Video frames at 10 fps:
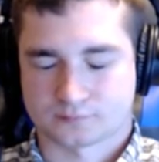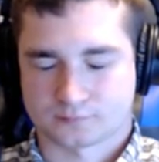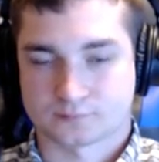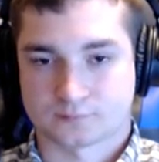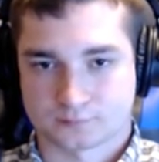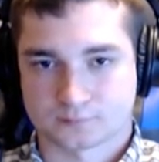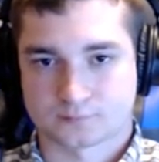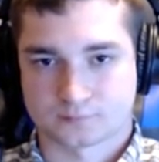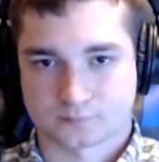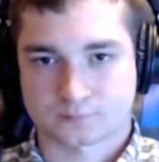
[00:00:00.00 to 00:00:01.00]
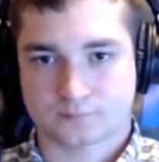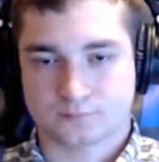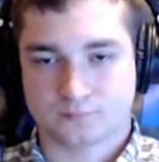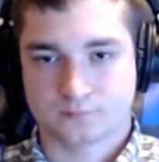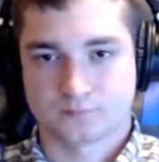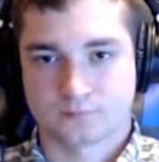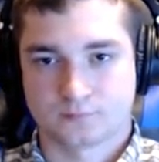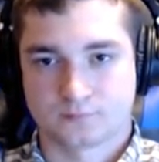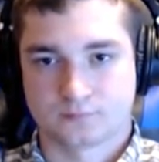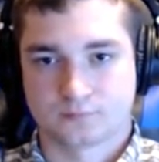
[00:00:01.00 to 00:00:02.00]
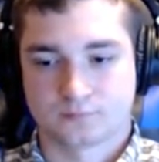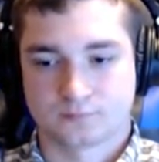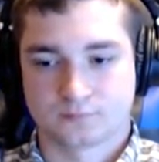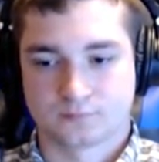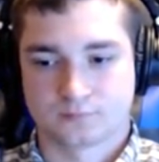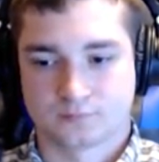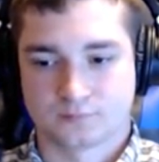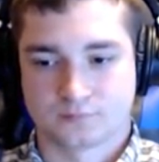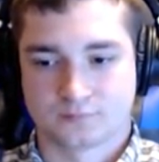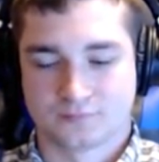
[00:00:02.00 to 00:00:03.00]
(not speaking)